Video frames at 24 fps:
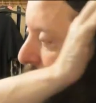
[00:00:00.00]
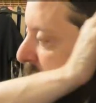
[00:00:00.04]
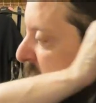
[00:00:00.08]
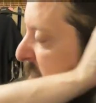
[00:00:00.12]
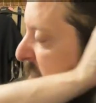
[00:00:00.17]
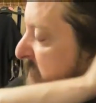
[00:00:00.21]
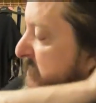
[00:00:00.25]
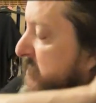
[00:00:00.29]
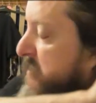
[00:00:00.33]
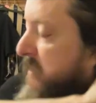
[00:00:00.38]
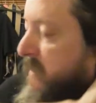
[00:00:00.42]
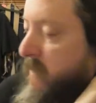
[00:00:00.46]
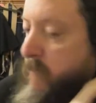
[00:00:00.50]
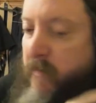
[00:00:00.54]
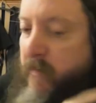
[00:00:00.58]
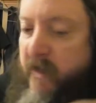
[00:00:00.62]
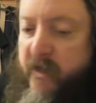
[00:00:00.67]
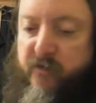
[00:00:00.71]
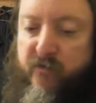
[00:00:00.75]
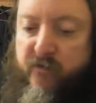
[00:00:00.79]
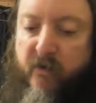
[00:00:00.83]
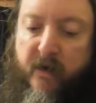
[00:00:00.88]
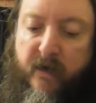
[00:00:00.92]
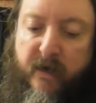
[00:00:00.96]
eventually I
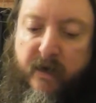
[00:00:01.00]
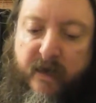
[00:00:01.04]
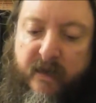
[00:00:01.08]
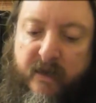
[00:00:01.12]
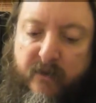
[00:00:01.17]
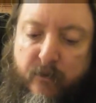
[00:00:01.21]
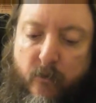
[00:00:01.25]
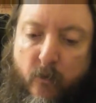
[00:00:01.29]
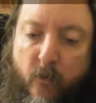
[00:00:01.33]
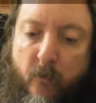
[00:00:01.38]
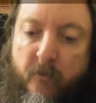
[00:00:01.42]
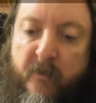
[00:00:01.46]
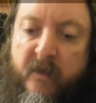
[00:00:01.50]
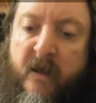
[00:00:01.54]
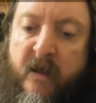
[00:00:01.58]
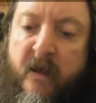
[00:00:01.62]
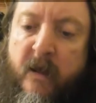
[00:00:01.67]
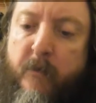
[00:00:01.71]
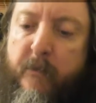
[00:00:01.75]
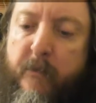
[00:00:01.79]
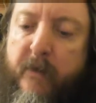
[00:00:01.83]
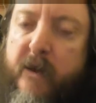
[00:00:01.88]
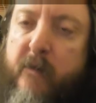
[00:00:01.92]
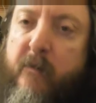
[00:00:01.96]
might try and collect them all.
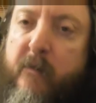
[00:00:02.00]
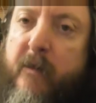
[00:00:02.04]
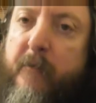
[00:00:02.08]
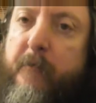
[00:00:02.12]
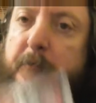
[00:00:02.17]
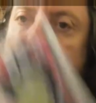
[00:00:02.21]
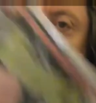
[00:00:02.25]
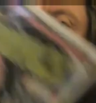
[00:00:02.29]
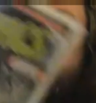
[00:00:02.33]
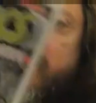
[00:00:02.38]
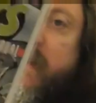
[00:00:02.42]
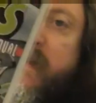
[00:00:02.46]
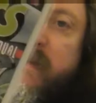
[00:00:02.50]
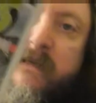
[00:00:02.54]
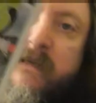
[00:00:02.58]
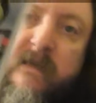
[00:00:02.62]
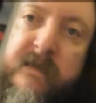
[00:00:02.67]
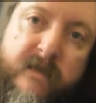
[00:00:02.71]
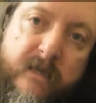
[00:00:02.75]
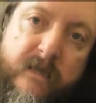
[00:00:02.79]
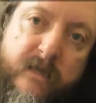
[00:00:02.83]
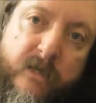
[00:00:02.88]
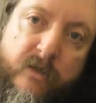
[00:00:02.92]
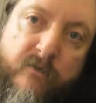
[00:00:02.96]
But anyway, this
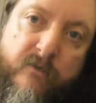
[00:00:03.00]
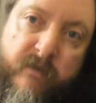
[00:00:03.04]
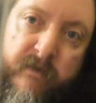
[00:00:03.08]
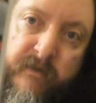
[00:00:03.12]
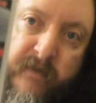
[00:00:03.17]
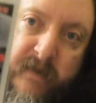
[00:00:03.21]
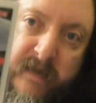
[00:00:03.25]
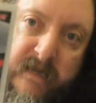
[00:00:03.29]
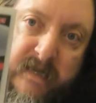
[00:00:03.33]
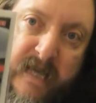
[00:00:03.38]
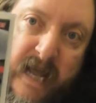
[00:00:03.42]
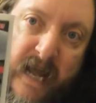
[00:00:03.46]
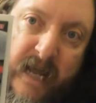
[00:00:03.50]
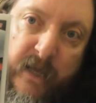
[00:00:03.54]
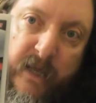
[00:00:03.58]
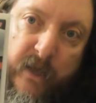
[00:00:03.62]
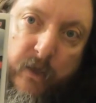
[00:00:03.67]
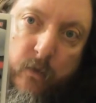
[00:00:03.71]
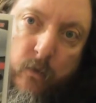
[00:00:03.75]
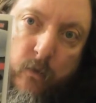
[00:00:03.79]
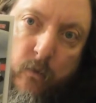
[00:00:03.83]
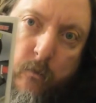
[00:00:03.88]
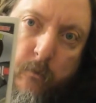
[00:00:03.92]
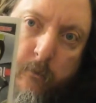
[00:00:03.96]
is the Terrifics
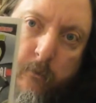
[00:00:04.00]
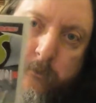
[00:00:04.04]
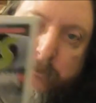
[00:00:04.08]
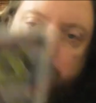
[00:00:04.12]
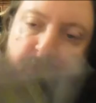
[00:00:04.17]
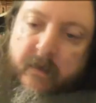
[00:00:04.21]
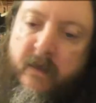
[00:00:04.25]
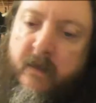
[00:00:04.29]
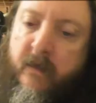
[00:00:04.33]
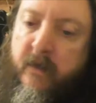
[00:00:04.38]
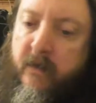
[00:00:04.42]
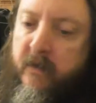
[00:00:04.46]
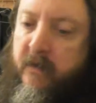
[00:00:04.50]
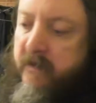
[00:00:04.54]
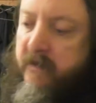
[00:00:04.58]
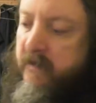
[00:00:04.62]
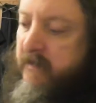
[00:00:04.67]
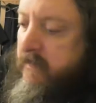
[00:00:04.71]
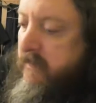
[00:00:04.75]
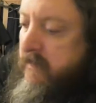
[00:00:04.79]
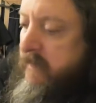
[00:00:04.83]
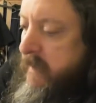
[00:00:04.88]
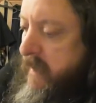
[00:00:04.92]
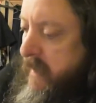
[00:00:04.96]
Annual.
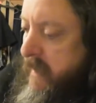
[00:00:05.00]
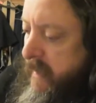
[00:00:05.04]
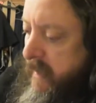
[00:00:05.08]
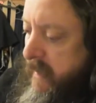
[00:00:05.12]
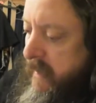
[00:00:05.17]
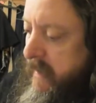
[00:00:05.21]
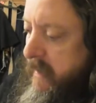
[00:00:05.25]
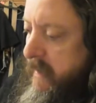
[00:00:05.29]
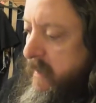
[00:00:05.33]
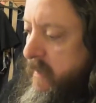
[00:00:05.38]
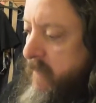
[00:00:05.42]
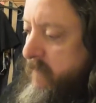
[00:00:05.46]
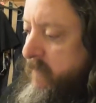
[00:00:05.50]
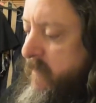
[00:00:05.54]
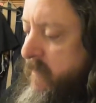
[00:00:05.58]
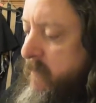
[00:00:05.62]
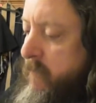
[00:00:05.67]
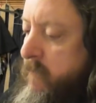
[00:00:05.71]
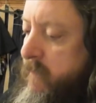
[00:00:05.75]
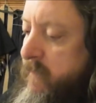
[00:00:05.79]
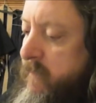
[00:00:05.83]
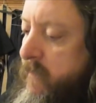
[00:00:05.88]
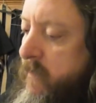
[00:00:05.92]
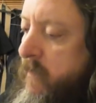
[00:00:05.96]

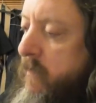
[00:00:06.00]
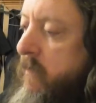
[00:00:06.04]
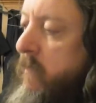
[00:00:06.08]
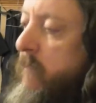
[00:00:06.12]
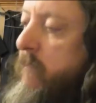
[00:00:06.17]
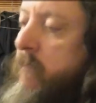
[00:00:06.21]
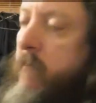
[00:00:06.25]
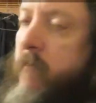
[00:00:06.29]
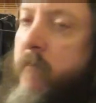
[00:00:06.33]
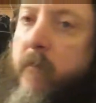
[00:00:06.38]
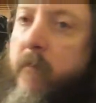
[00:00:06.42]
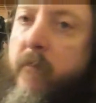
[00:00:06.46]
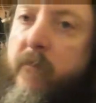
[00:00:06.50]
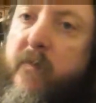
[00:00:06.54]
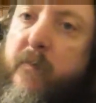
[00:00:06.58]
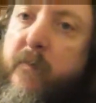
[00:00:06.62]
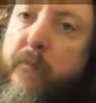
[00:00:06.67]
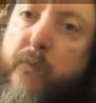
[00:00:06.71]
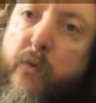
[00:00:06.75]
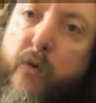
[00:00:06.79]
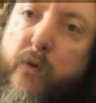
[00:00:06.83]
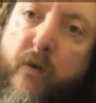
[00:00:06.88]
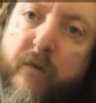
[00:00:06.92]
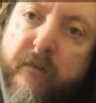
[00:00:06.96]
Then we've got the
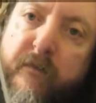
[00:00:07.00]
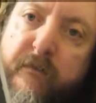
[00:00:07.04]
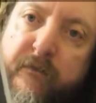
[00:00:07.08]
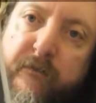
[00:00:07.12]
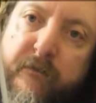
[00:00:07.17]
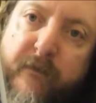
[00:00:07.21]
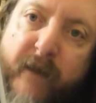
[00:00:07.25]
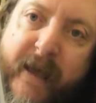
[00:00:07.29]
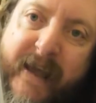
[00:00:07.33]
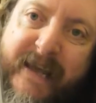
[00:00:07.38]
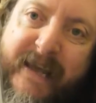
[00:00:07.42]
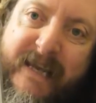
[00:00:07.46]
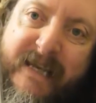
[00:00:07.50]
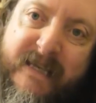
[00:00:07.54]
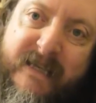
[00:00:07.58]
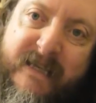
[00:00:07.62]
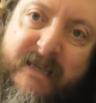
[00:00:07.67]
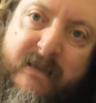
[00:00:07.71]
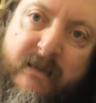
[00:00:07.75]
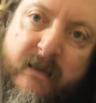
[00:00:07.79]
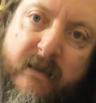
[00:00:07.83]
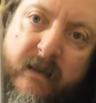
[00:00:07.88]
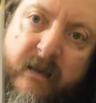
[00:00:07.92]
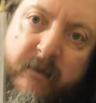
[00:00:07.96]
Book of
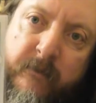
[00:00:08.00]
Fate.